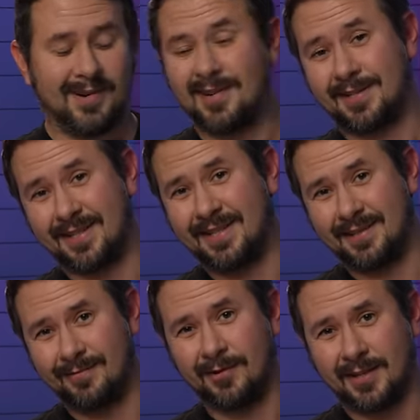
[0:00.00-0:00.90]
Honestly, I
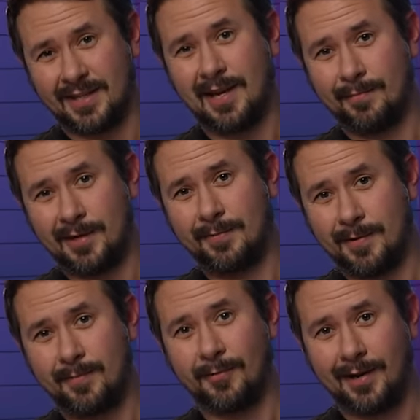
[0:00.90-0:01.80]
didn't realize that many
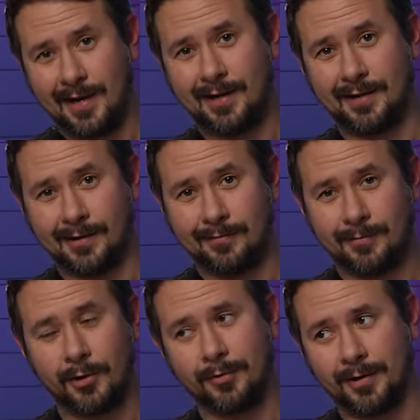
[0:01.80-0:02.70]
people hated it,
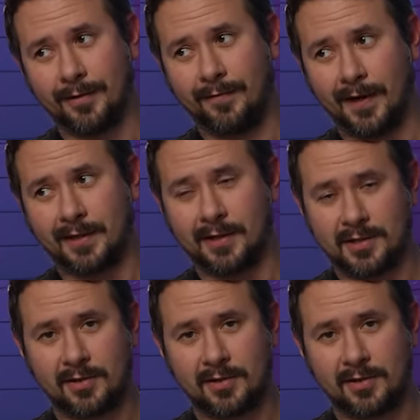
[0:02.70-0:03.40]
other than the fact that it's